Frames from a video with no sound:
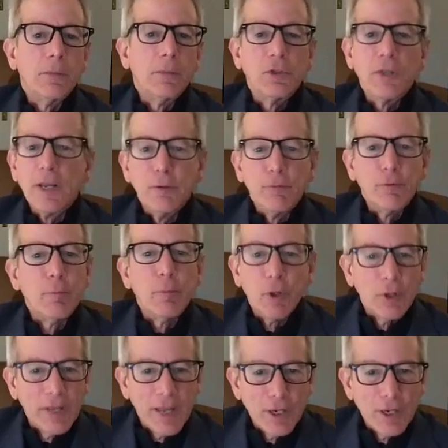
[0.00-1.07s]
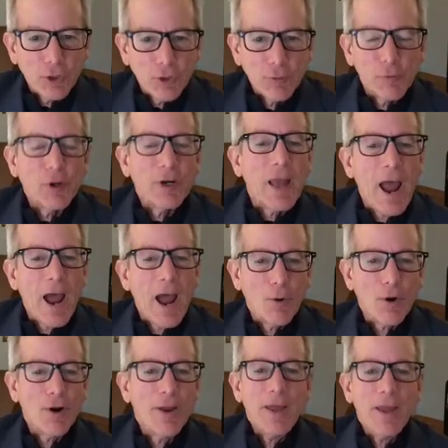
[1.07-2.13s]
state of humiliation for an
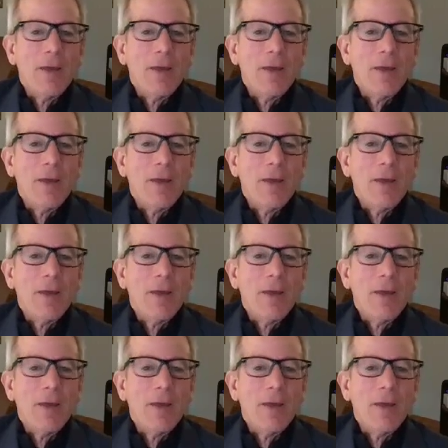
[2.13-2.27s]
hour.